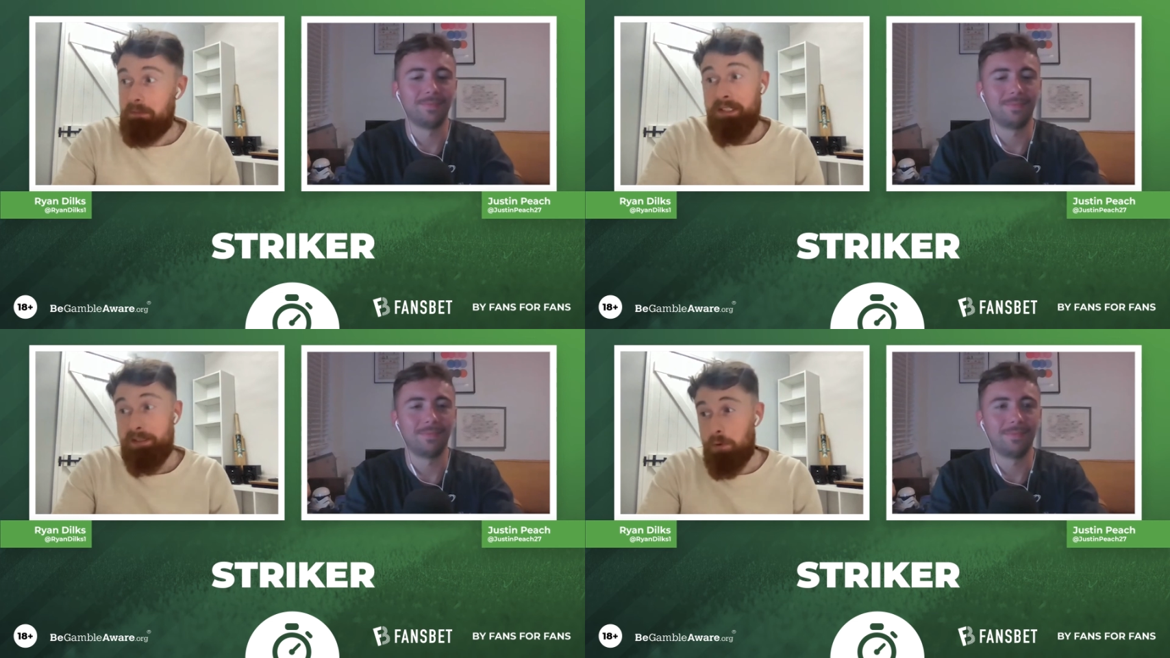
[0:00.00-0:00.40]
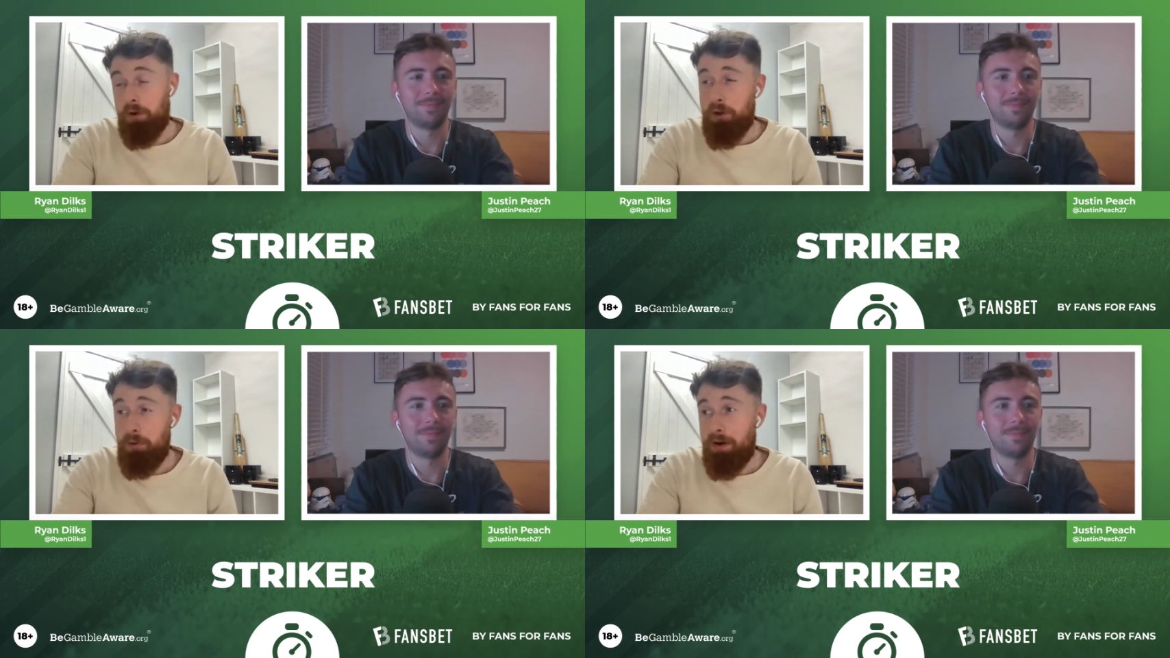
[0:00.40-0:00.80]
Speaker 1: is one
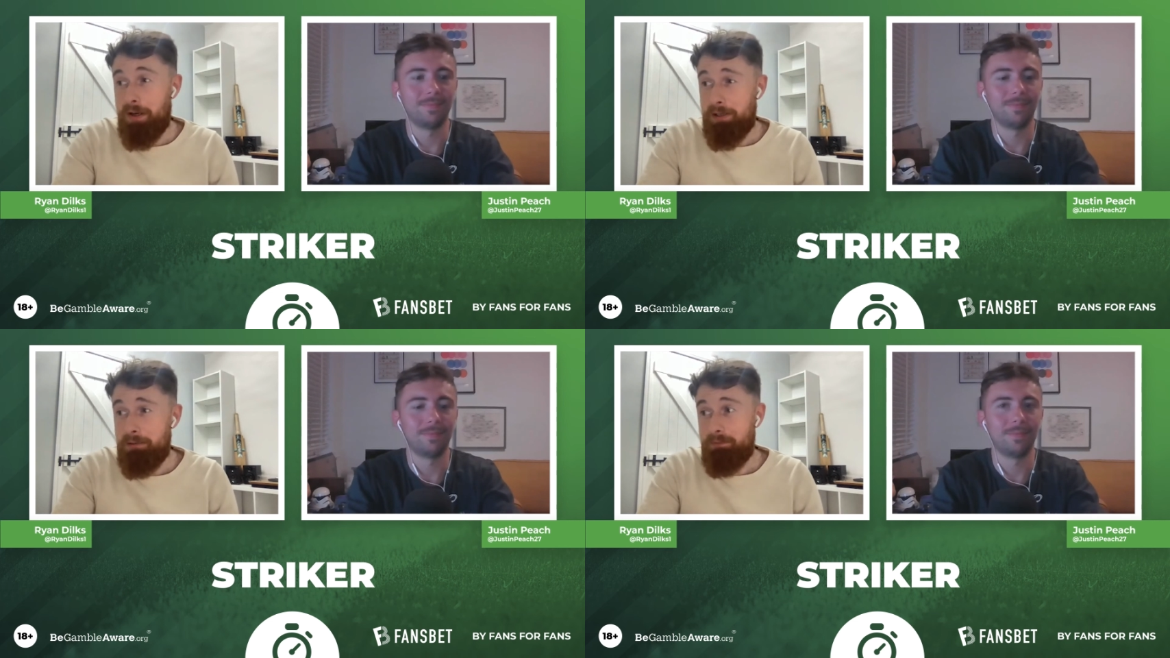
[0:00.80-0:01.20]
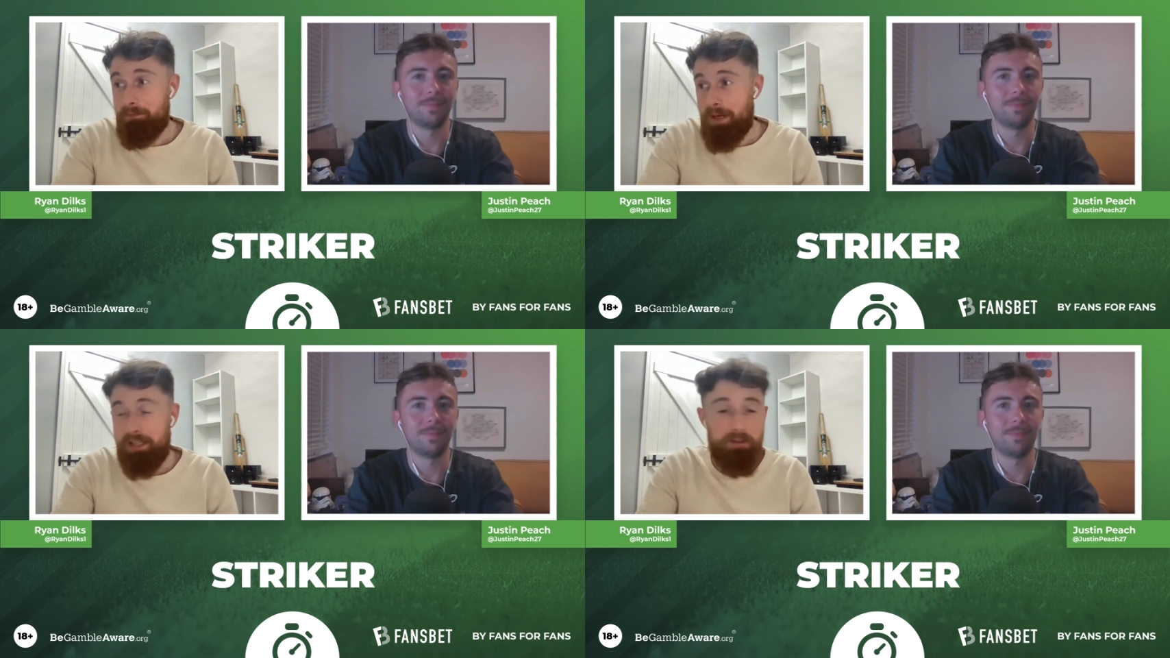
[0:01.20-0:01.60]
who I
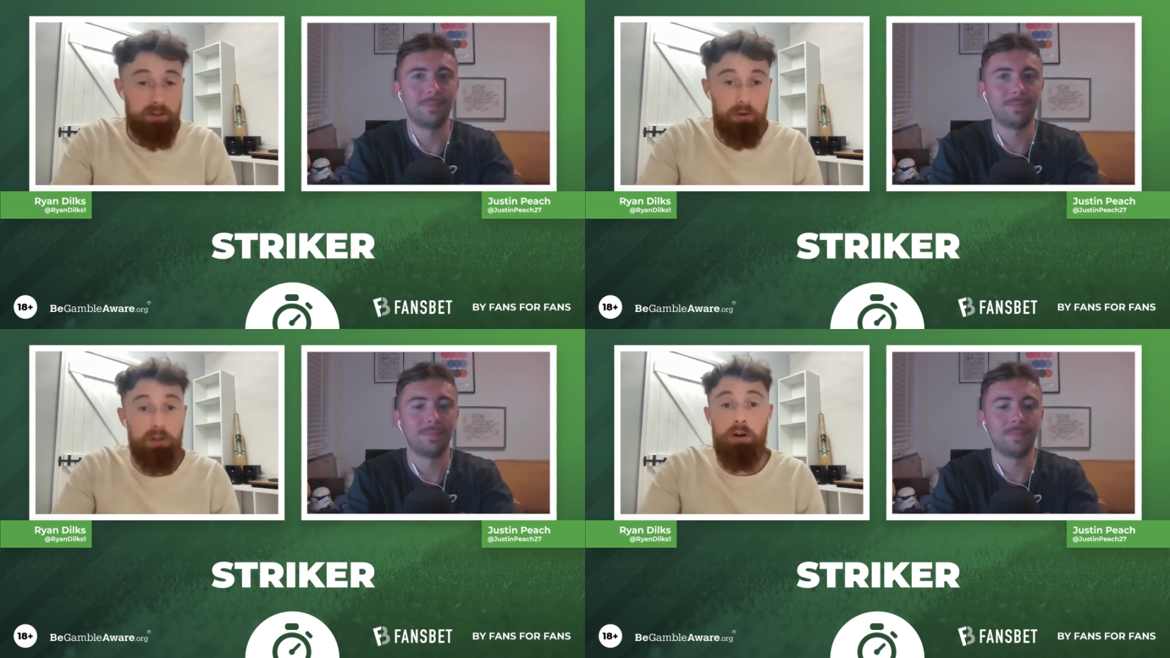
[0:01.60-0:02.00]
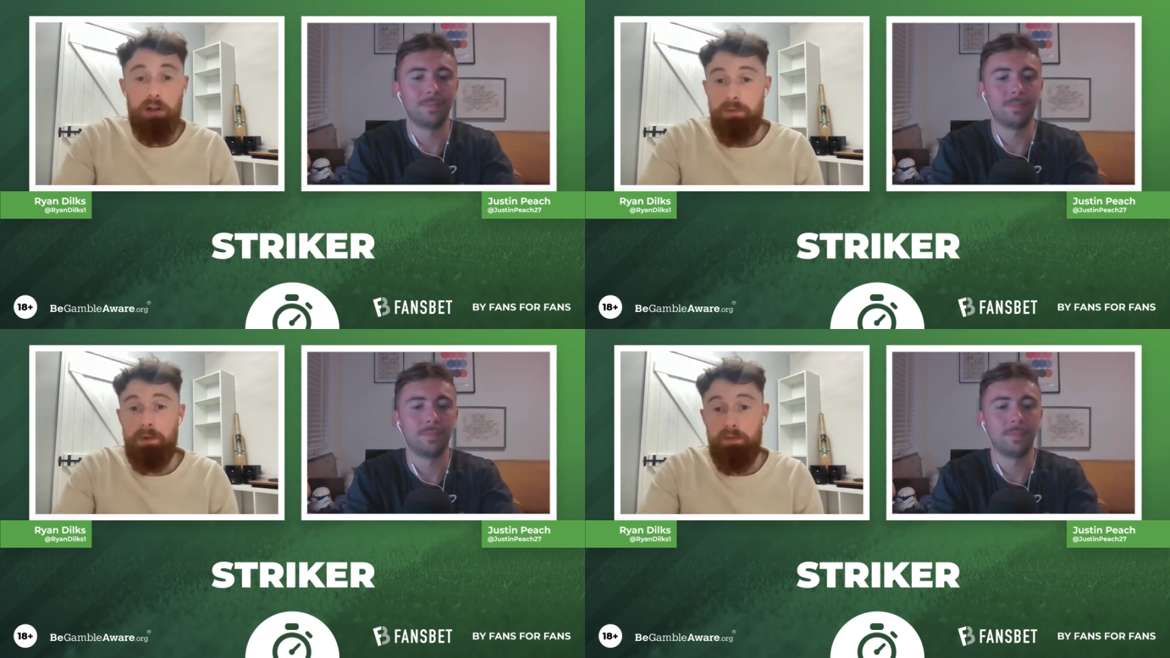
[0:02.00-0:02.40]
made a good
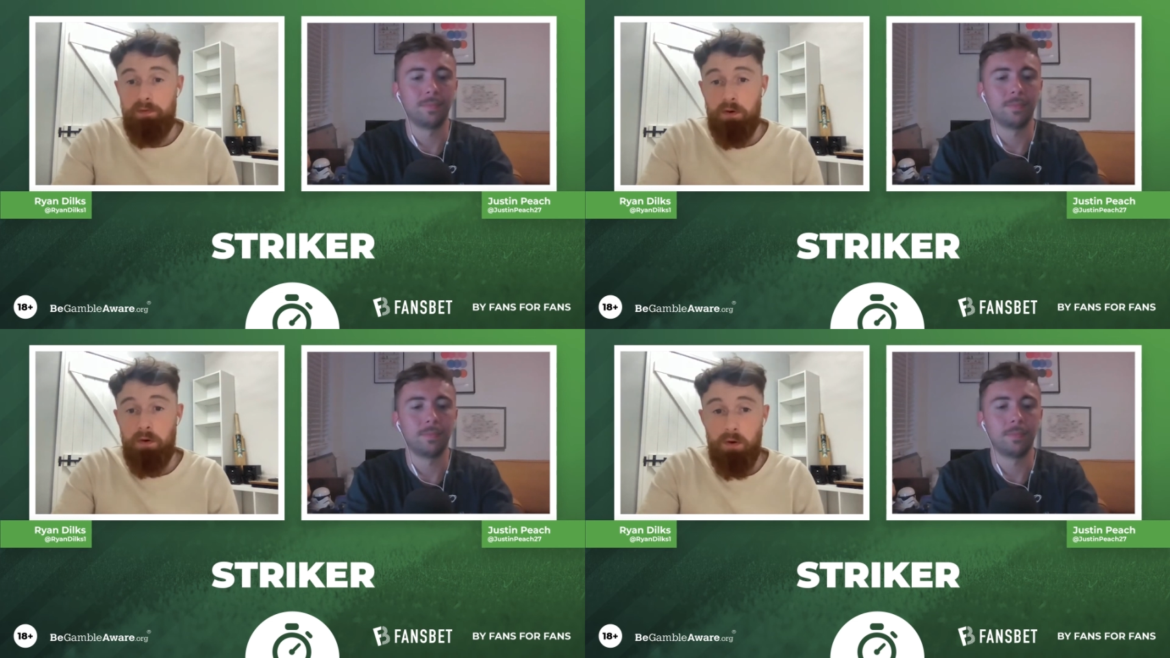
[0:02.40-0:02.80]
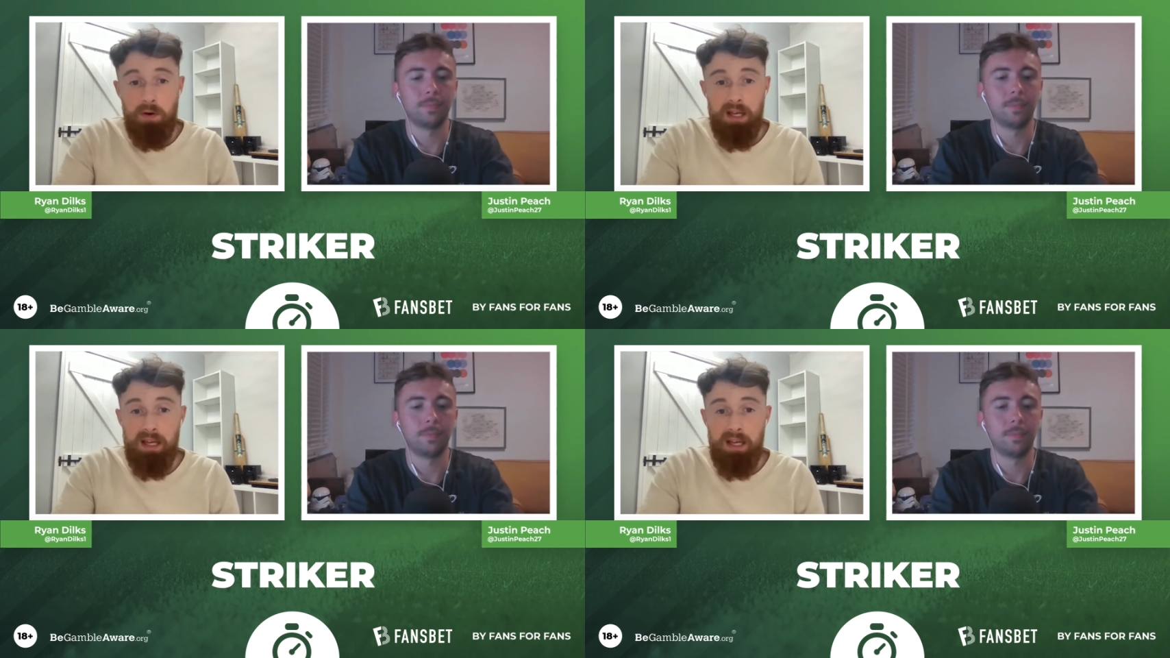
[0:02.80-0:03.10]
argument for.